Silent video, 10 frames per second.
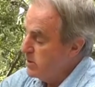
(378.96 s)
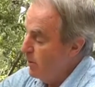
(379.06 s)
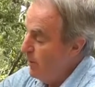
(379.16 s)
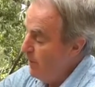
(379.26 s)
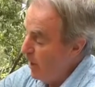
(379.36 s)

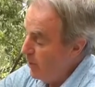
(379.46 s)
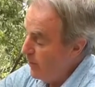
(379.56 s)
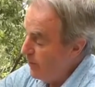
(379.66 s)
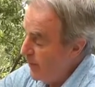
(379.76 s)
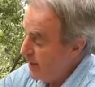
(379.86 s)
So when we look
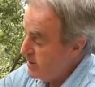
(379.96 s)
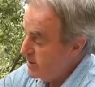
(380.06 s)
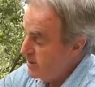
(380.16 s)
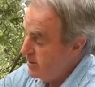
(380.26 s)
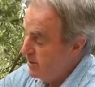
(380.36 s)
at
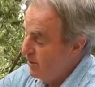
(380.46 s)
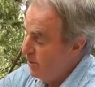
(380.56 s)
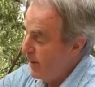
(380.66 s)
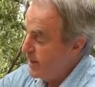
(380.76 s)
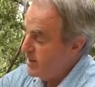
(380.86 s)
this,
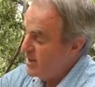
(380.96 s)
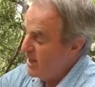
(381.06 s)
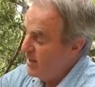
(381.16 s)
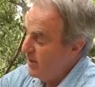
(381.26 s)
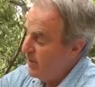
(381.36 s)
we can
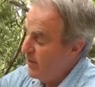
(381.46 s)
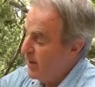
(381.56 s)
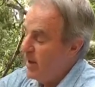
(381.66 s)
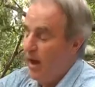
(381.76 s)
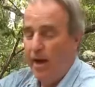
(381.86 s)
see that
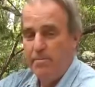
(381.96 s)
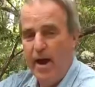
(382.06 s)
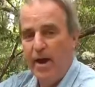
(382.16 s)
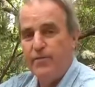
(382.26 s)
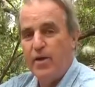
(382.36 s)
the
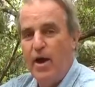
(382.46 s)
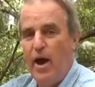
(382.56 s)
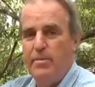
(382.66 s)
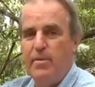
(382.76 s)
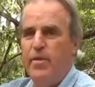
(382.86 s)
amount of
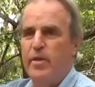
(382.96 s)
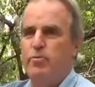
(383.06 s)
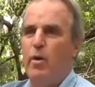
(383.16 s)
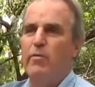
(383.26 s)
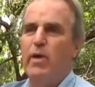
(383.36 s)
carbon that
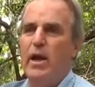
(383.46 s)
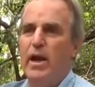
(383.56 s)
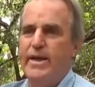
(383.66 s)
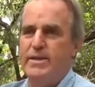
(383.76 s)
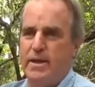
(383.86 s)
we're
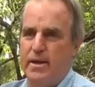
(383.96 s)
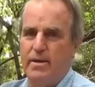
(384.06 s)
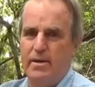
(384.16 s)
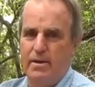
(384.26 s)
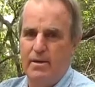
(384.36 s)
releasing
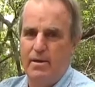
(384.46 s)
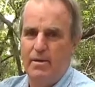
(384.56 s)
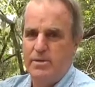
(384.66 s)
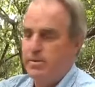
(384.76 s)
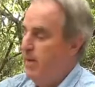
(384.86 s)

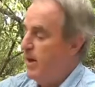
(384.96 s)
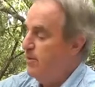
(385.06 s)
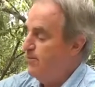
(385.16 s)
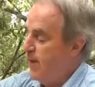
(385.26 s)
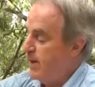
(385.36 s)
to
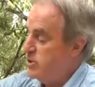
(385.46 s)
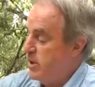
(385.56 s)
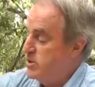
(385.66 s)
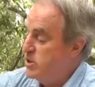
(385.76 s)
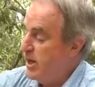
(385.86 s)

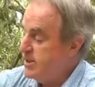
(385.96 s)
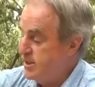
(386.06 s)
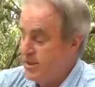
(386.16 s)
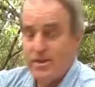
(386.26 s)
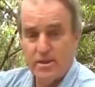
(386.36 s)
manufacture
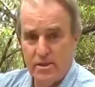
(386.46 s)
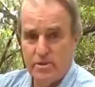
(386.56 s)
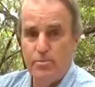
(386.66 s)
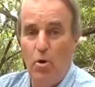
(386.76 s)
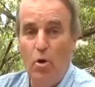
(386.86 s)
just this
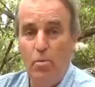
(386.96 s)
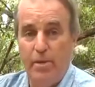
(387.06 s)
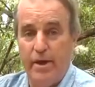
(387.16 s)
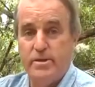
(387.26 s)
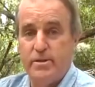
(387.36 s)
small
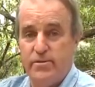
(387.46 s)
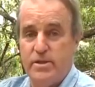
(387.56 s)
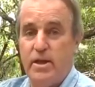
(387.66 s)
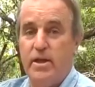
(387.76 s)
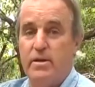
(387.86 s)
piece of
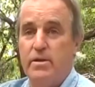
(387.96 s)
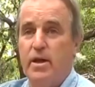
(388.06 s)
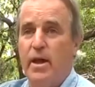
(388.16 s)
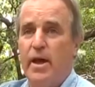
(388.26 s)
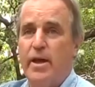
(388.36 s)
steel
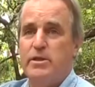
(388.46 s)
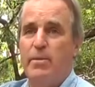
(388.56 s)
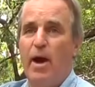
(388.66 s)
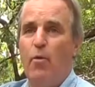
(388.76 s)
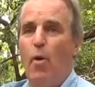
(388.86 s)
is
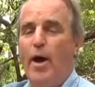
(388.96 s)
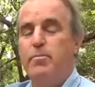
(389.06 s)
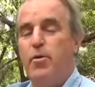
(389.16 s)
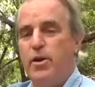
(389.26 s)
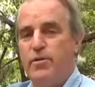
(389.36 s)
about
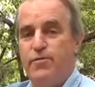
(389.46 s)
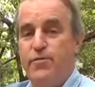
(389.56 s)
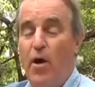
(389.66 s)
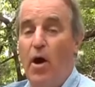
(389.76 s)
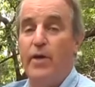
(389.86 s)

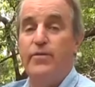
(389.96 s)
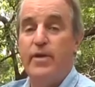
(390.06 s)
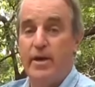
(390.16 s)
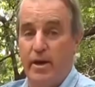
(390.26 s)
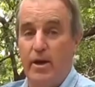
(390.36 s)

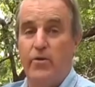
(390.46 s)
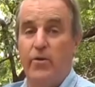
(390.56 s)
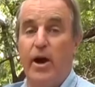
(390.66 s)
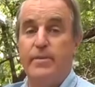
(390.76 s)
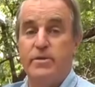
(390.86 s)
1.5
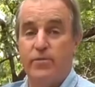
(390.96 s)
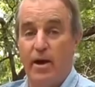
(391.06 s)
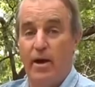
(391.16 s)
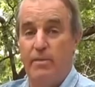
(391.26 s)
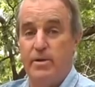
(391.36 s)
kilograms of
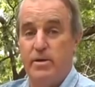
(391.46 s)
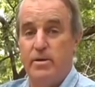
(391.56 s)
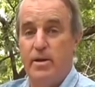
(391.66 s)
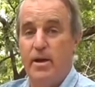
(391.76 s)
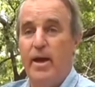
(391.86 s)
carbon
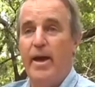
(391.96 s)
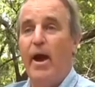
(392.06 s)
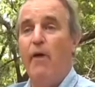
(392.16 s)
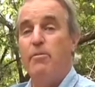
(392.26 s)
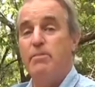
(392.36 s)

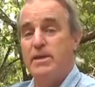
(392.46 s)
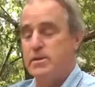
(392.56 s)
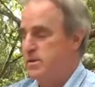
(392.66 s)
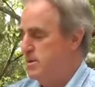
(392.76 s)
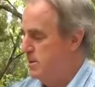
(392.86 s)
are emitted.